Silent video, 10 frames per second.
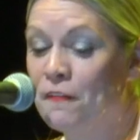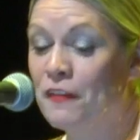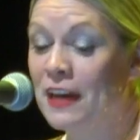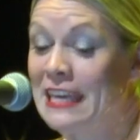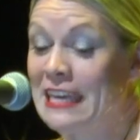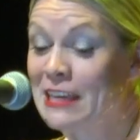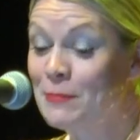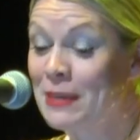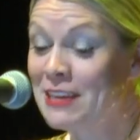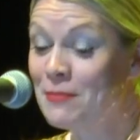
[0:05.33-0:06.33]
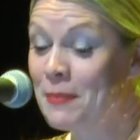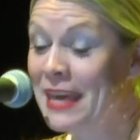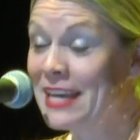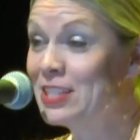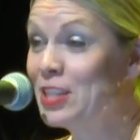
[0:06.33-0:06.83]
Faheem, he
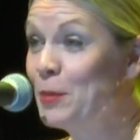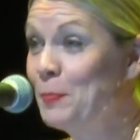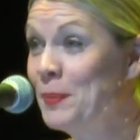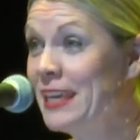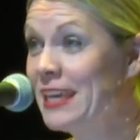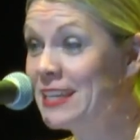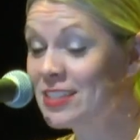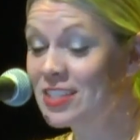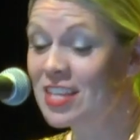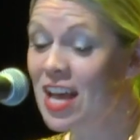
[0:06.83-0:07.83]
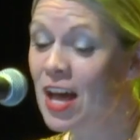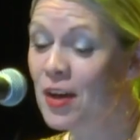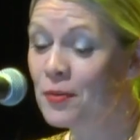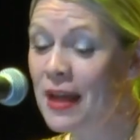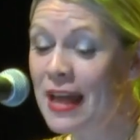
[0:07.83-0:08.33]
makes the
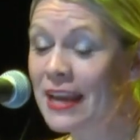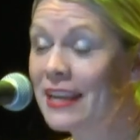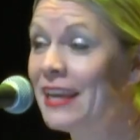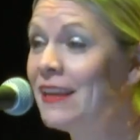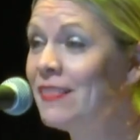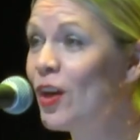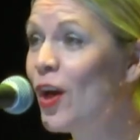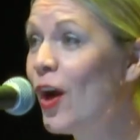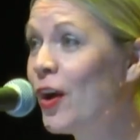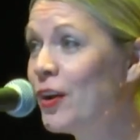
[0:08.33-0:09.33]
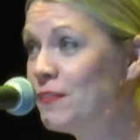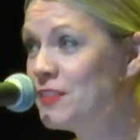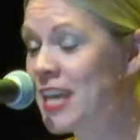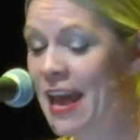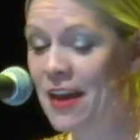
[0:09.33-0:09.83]
pizza right in the heart
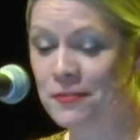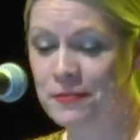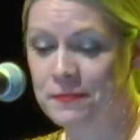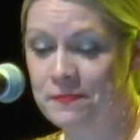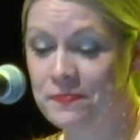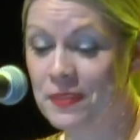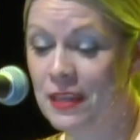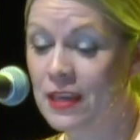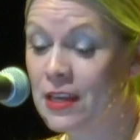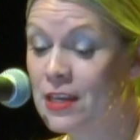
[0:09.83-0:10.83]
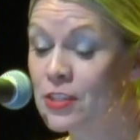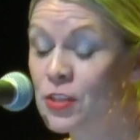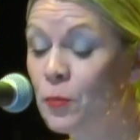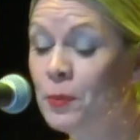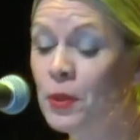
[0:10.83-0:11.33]
of town.
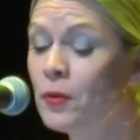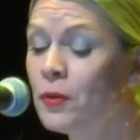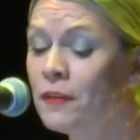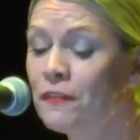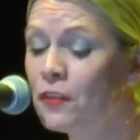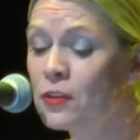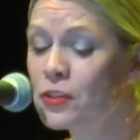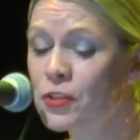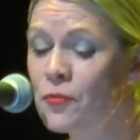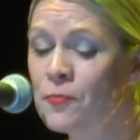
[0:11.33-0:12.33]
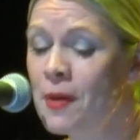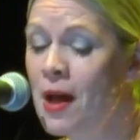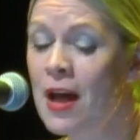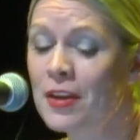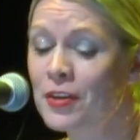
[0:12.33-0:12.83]
So beautiful, so
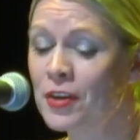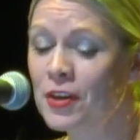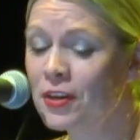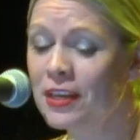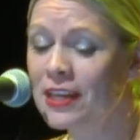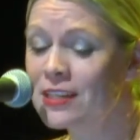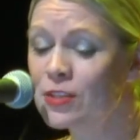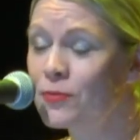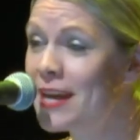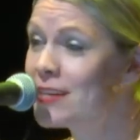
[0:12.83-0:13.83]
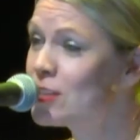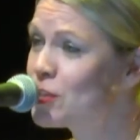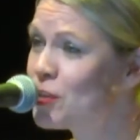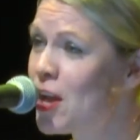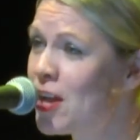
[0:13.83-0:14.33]
modern, his
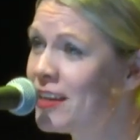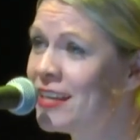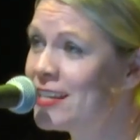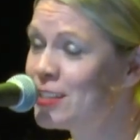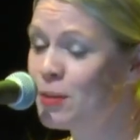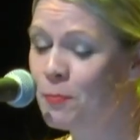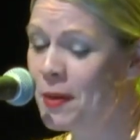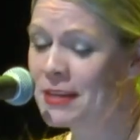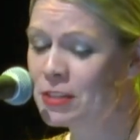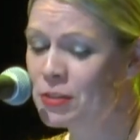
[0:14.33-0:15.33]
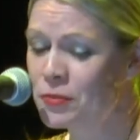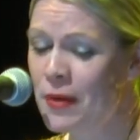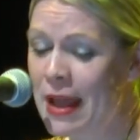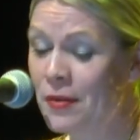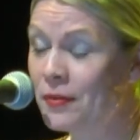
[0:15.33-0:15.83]
restaurant is the best
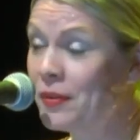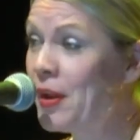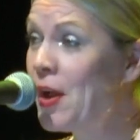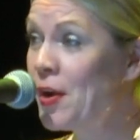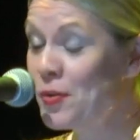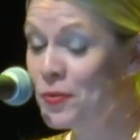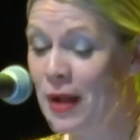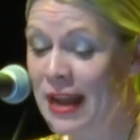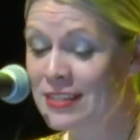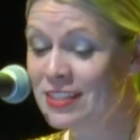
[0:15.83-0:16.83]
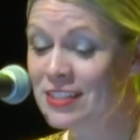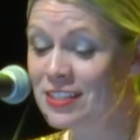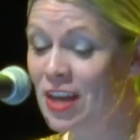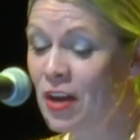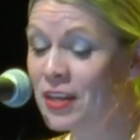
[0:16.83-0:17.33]
around. A rising
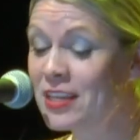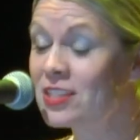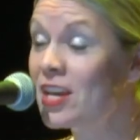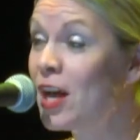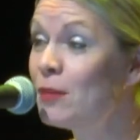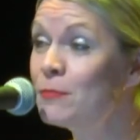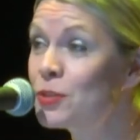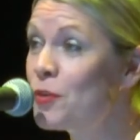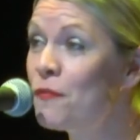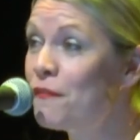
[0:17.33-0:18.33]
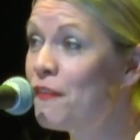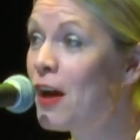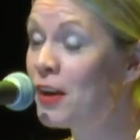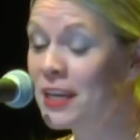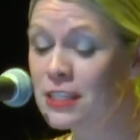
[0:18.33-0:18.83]
star, he's come so
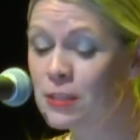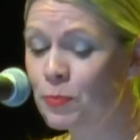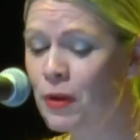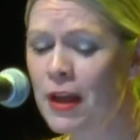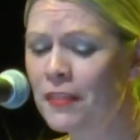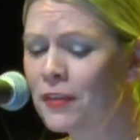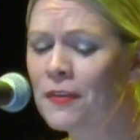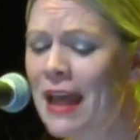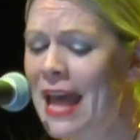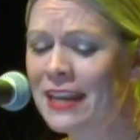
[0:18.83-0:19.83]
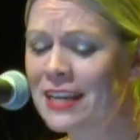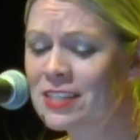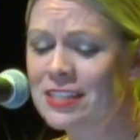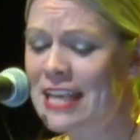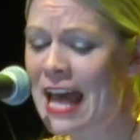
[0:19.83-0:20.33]
far, his brother at
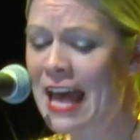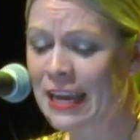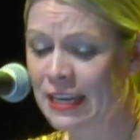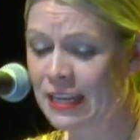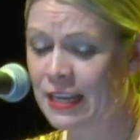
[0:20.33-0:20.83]
his side.